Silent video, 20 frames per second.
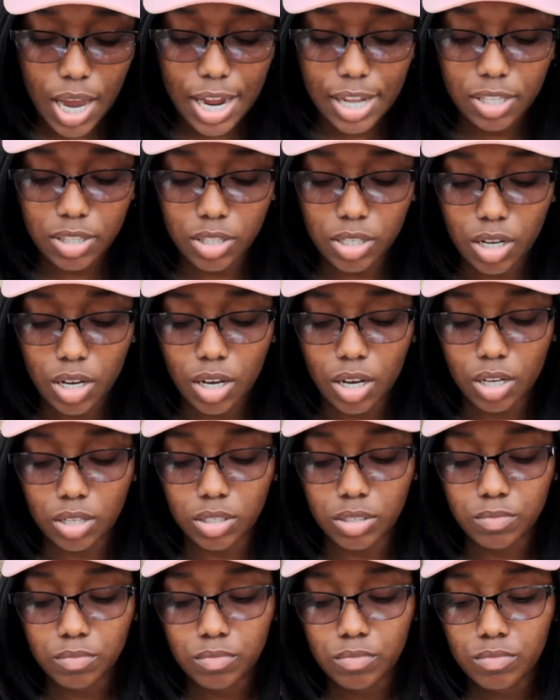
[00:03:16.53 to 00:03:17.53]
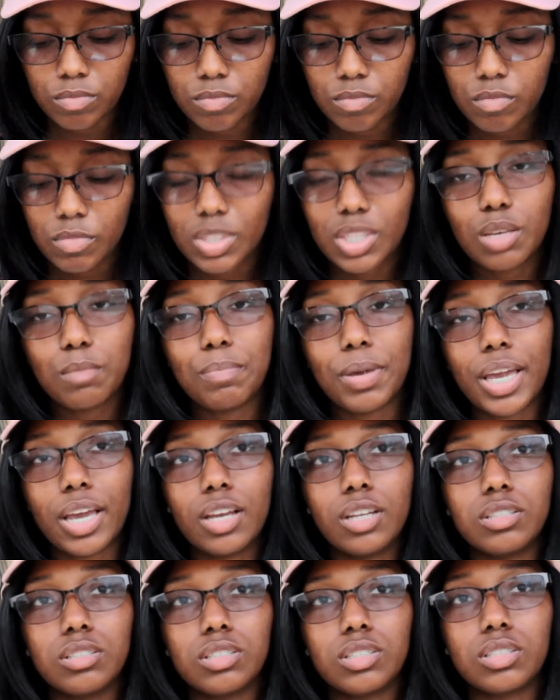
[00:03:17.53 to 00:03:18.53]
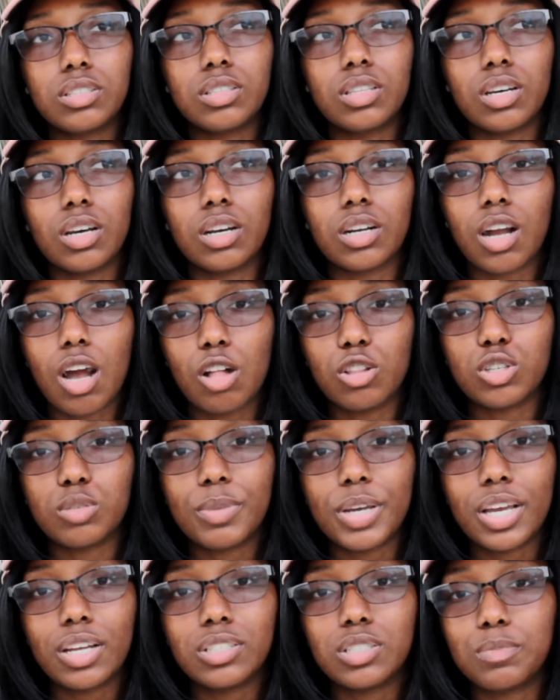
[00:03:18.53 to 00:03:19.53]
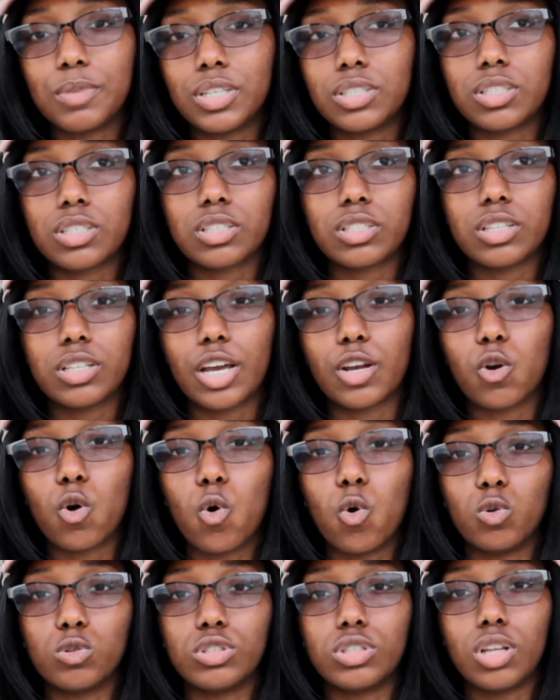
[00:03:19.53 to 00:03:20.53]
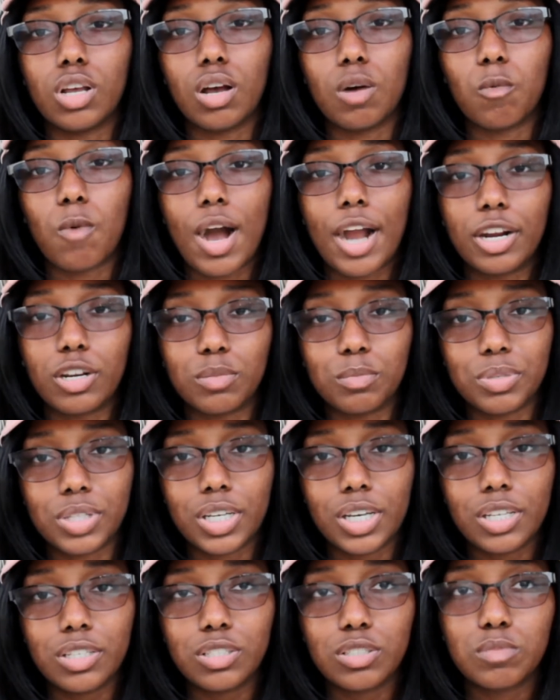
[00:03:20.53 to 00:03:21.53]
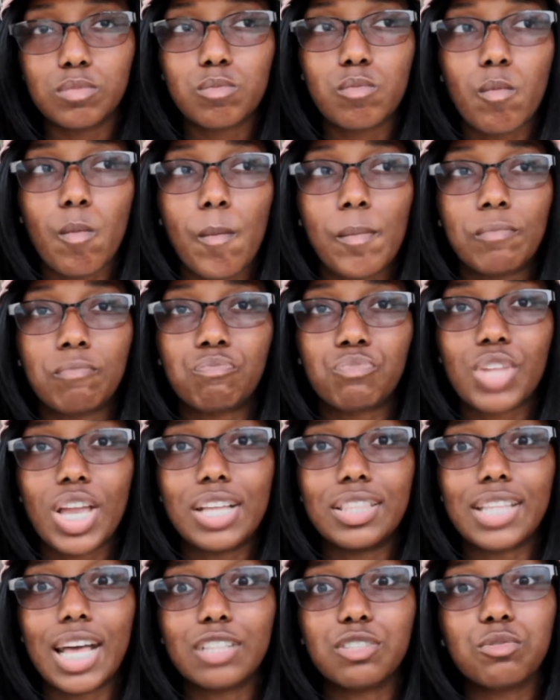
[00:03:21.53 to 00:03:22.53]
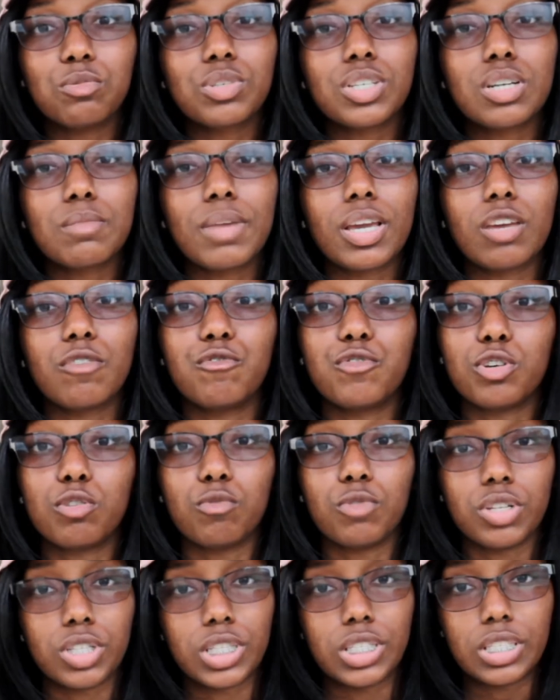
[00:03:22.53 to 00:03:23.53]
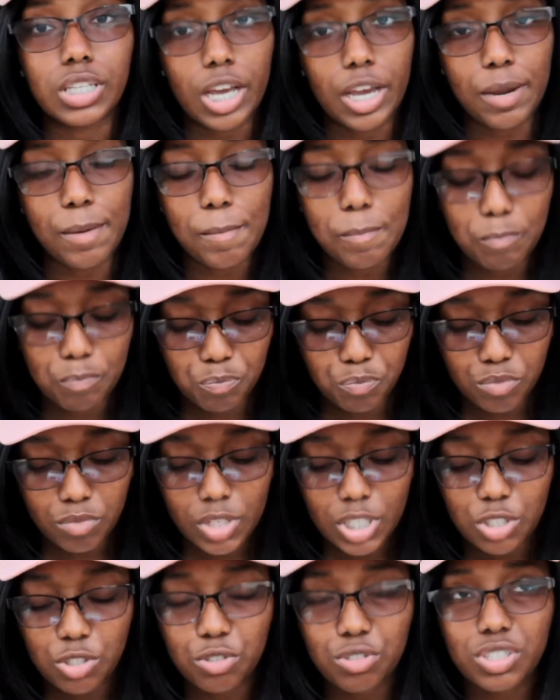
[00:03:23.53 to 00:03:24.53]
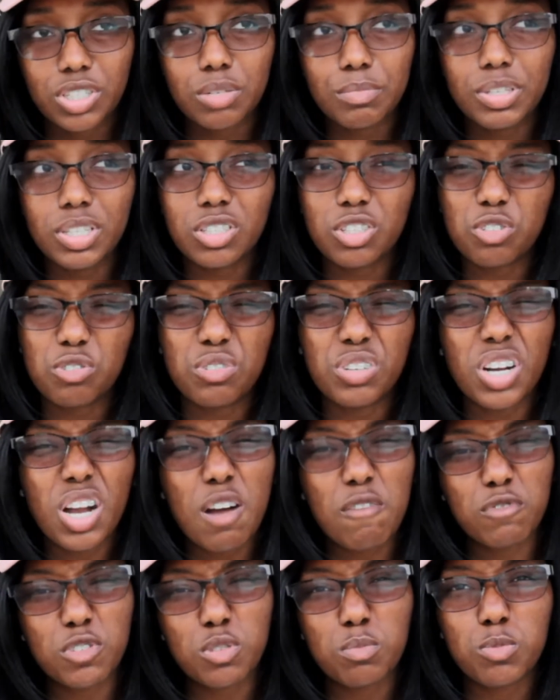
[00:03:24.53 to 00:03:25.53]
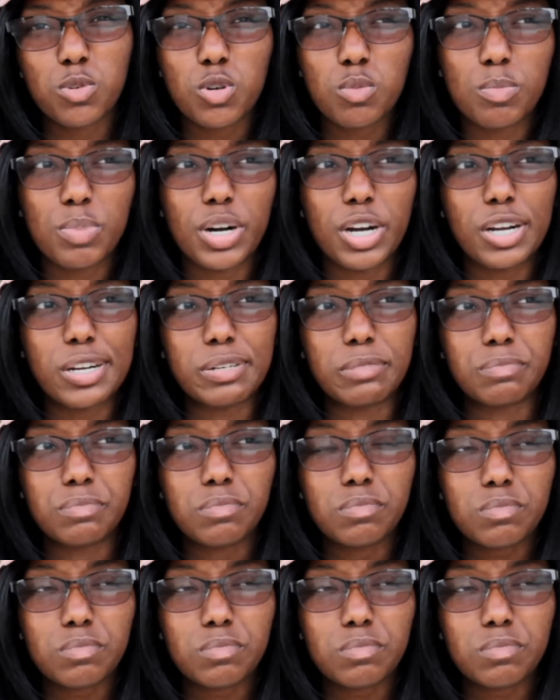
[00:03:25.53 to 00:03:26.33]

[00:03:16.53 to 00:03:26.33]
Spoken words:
And the bands, the color bands, basically like hold the wire in place, and that's what's going to make it feel really tight. So it's going to be a little uncomfortable, but